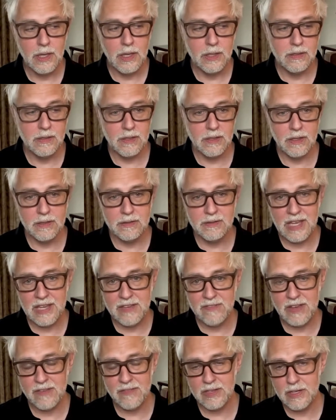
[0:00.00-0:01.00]
I want to see
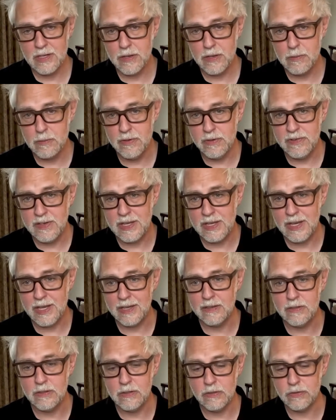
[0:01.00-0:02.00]
Superman after
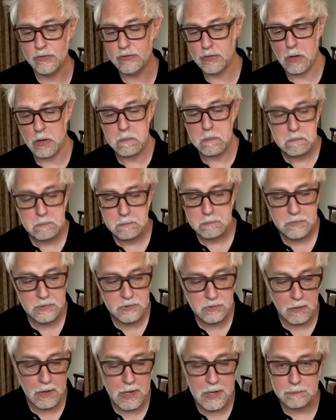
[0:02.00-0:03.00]
Lois is dead.
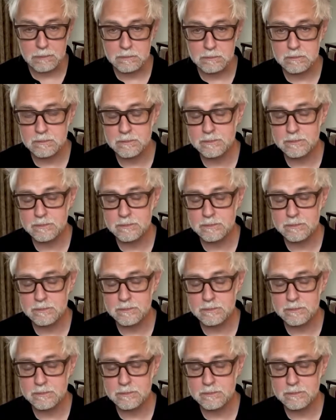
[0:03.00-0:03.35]
I want to see